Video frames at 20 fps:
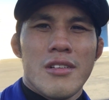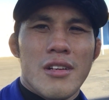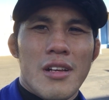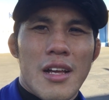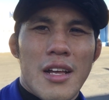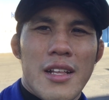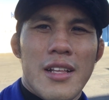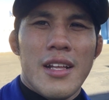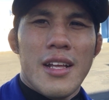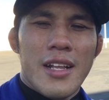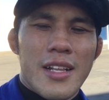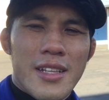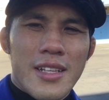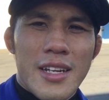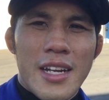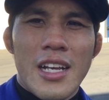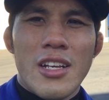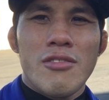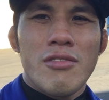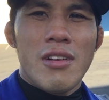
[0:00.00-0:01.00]
And then in the
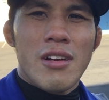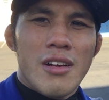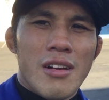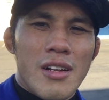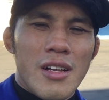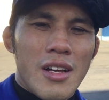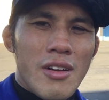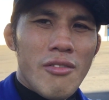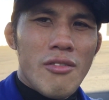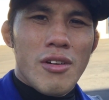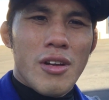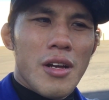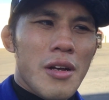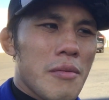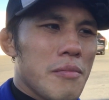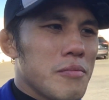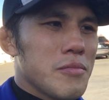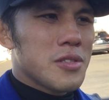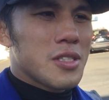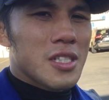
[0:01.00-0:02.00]
next
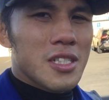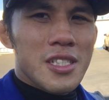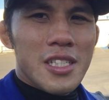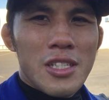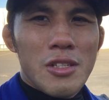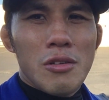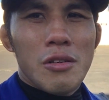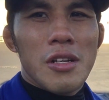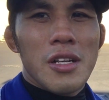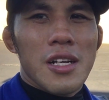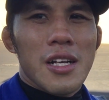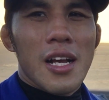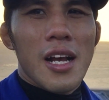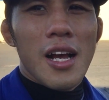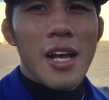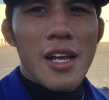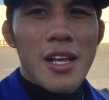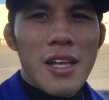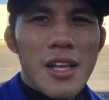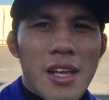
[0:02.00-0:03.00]
round, since the Yuki
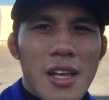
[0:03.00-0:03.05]
Nakai